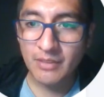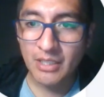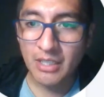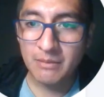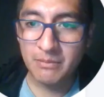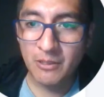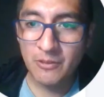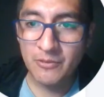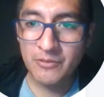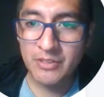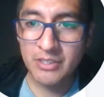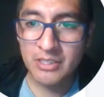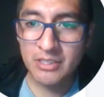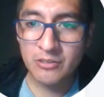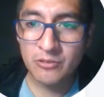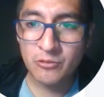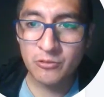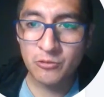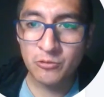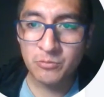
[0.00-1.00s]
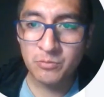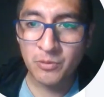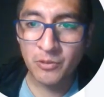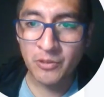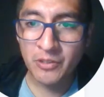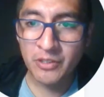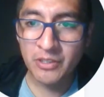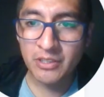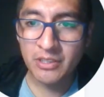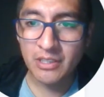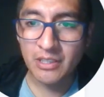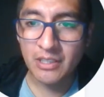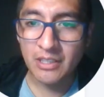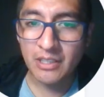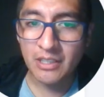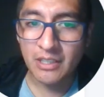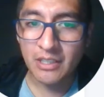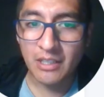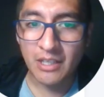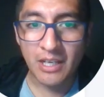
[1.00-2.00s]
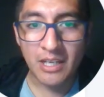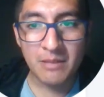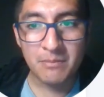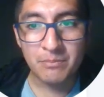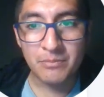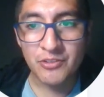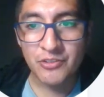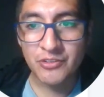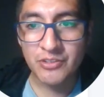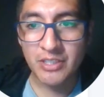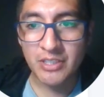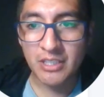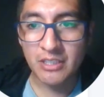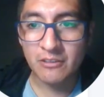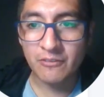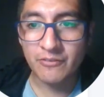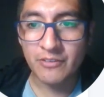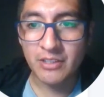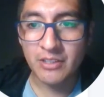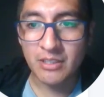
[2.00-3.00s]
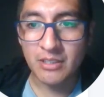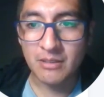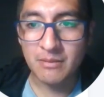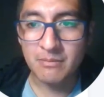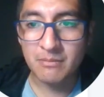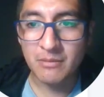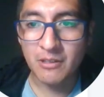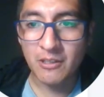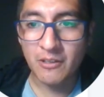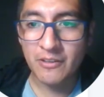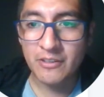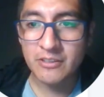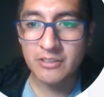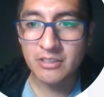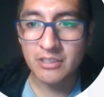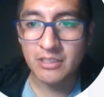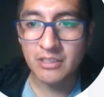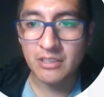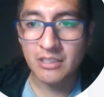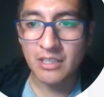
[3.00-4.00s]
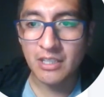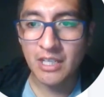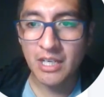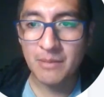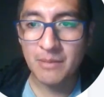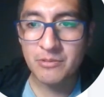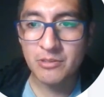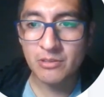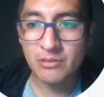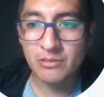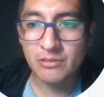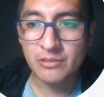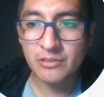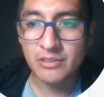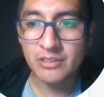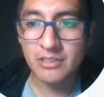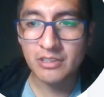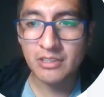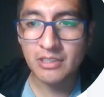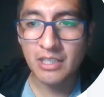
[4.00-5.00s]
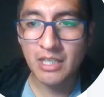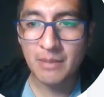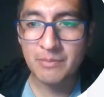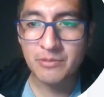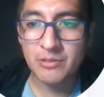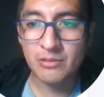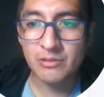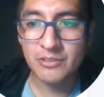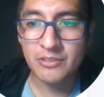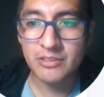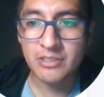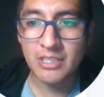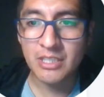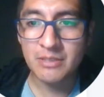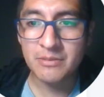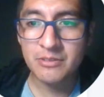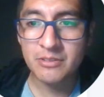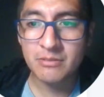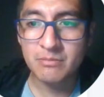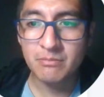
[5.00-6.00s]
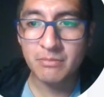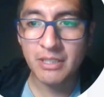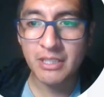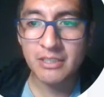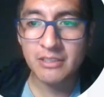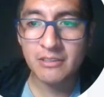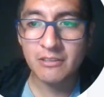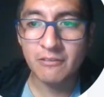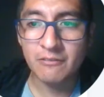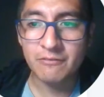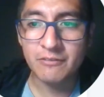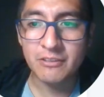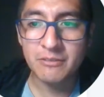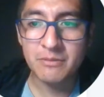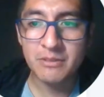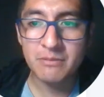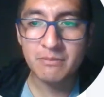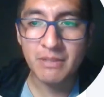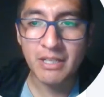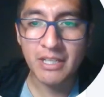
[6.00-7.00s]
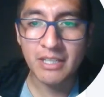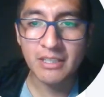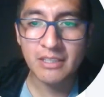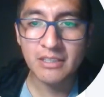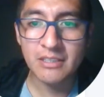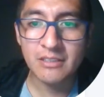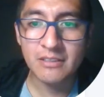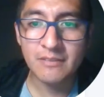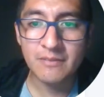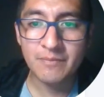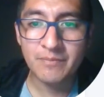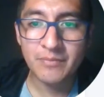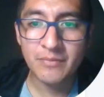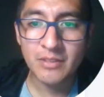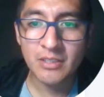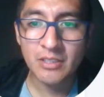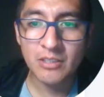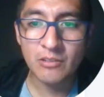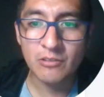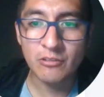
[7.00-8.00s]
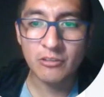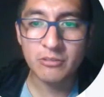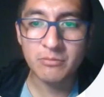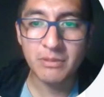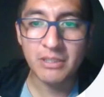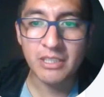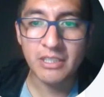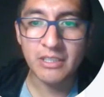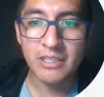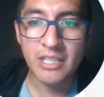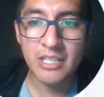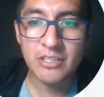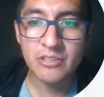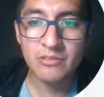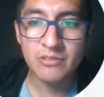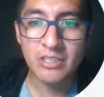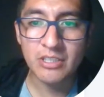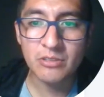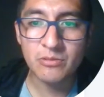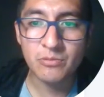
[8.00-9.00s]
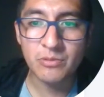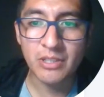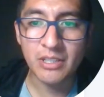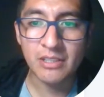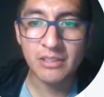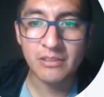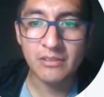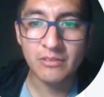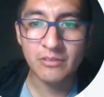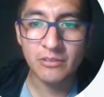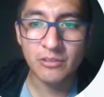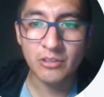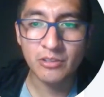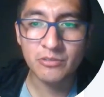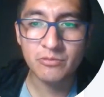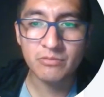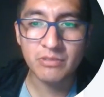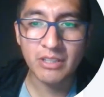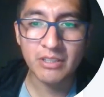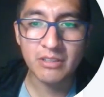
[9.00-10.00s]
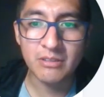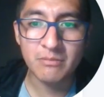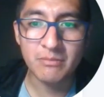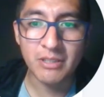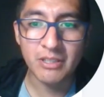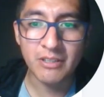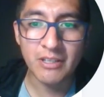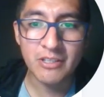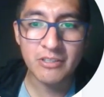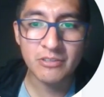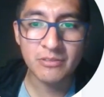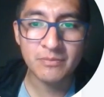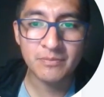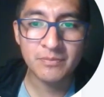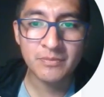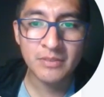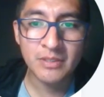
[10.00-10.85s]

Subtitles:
about the 2.8% of the models in the absolute terms, but confirmed by cross validation as real, not random variation.